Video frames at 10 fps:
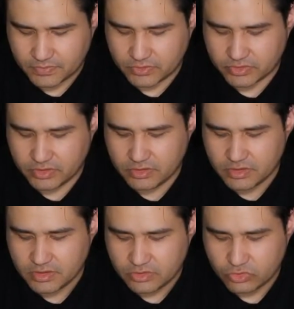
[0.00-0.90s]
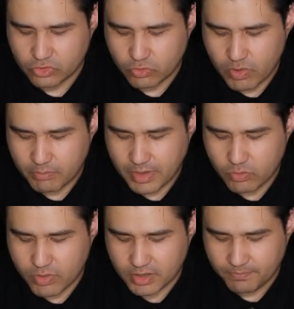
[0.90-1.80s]
Okay, you go one by
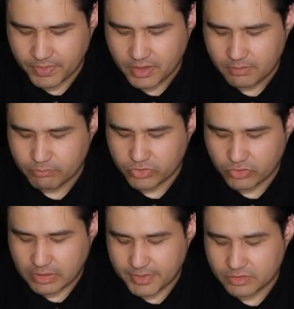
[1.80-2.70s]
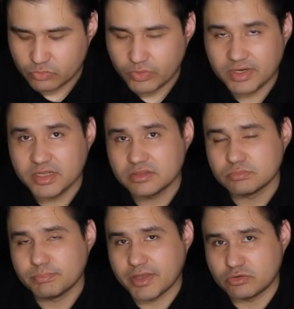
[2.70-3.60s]
one, but you're going to be doing it
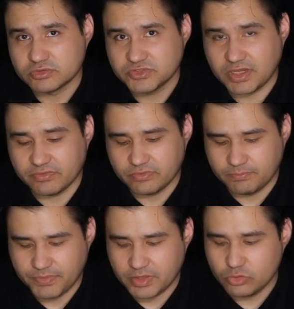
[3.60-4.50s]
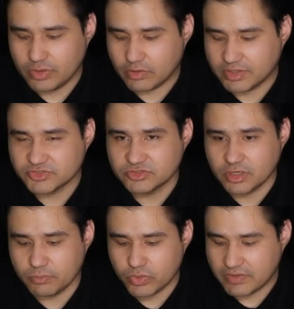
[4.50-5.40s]
by yourself. And you are going to
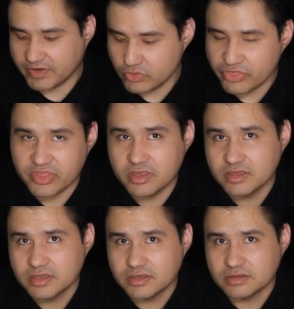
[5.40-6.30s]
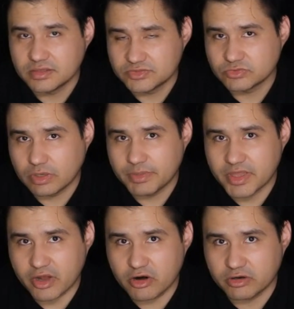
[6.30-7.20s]
stop whenever you think this is going to be
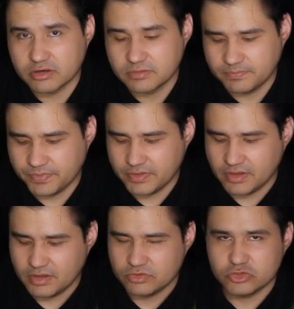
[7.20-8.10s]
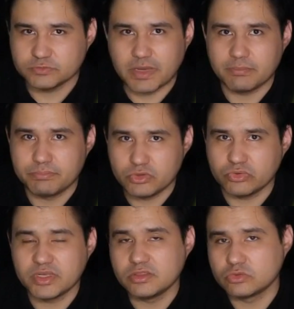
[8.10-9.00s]
the card. Just by
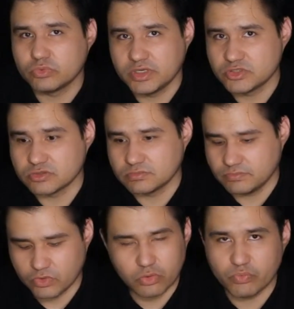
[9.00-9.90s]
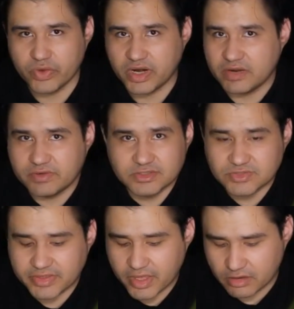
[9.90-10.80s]
pure intuition, or whatever is
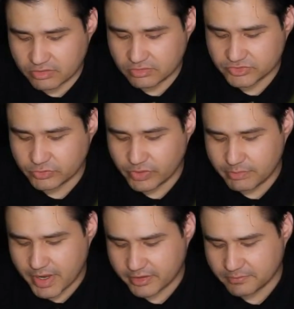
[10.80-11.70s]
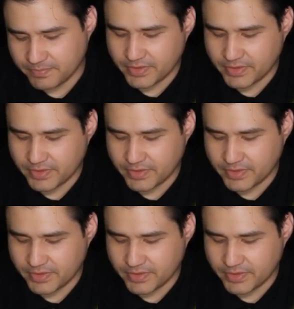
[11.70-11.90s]
the dialogue, doesn't really matter.